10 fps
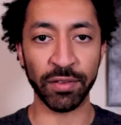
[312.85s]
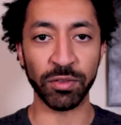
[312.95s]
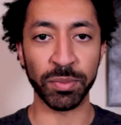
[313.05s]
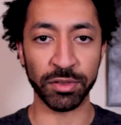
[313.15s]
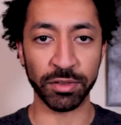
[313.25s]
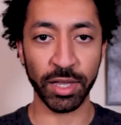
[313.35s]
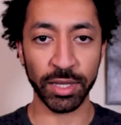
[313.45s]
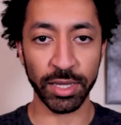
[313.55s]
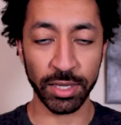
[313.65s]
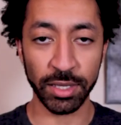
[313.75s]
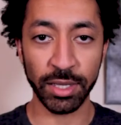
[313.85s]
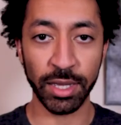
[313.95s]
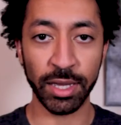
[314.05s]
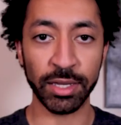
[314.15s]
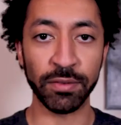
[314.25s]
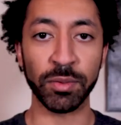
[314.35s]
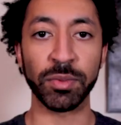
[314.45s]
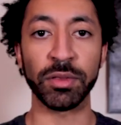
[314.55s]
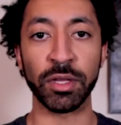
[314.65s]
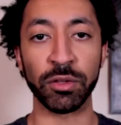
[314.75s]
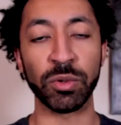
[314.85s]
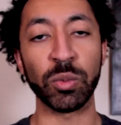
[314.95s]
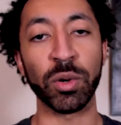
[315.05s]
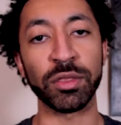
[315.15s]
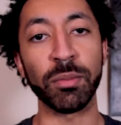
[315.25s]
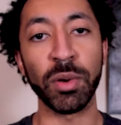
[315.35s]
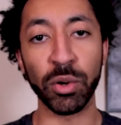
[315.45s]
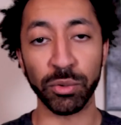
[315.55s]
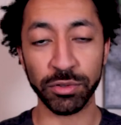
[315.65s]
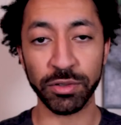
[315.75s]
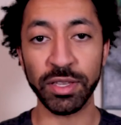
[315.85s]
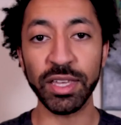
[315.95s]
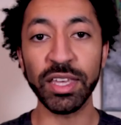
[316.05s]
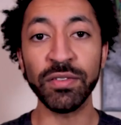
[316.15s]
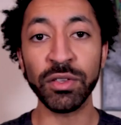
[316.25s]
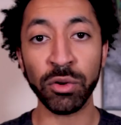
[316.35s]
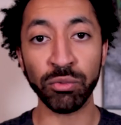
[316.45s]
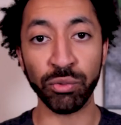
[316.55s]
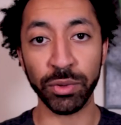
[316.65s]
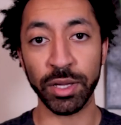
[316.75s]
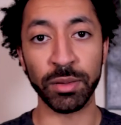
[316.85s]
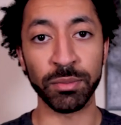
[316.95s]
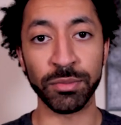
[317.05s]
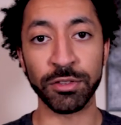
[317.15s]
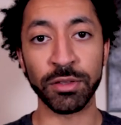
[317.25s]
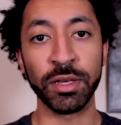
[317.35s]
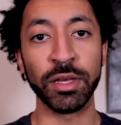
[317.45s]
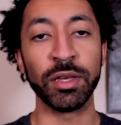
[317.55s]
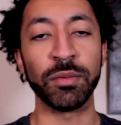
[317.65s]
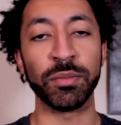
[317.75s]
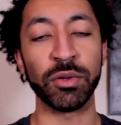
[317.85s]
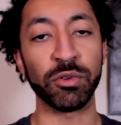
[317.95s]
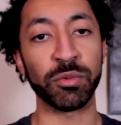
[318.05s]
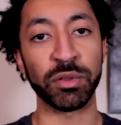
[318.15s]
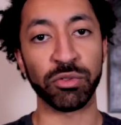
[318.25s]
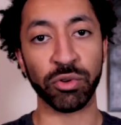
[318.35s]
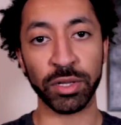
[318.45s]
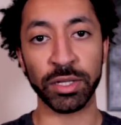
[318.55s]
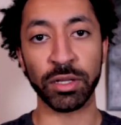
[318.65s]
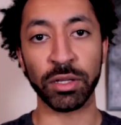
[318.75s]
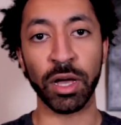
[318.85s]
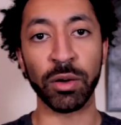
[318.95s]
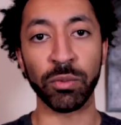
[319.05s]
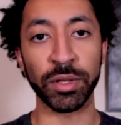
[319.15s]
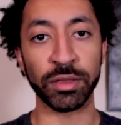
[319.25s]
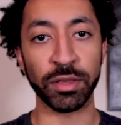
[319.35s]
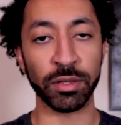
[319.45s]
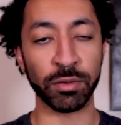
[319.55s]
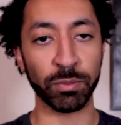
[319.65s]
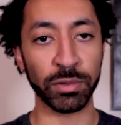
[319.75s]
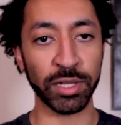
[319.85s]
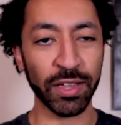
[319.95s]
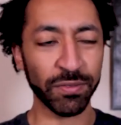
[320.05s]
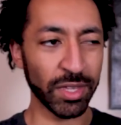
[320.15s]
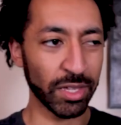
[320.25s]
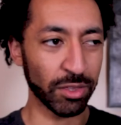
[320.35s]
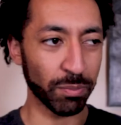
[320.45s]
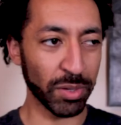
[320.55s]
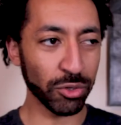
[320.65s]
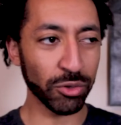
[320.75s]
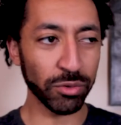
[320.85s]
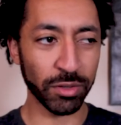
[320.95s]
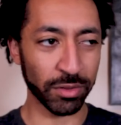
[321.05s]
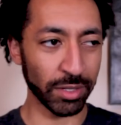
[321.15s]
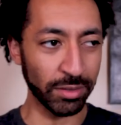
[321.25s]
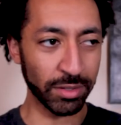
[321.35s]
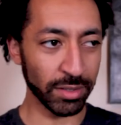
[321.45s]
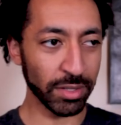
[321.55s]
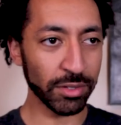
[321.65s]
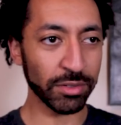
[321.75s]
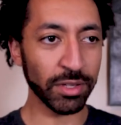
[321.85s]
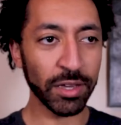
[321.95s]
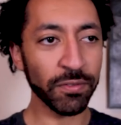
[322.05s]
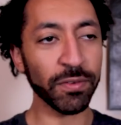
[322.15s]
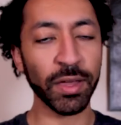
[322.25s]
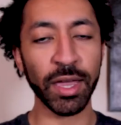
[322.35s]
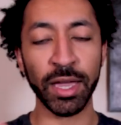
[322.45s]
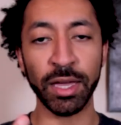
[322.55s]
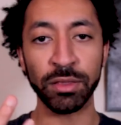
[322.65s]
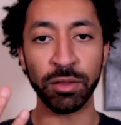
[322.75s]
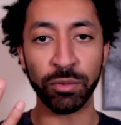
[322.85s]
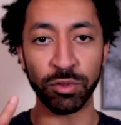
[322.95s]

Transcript: have to be steady and give up the things we want the most, even our dreams. Peter's been struggling a lot with this life that he's pictured, this idealized life, and the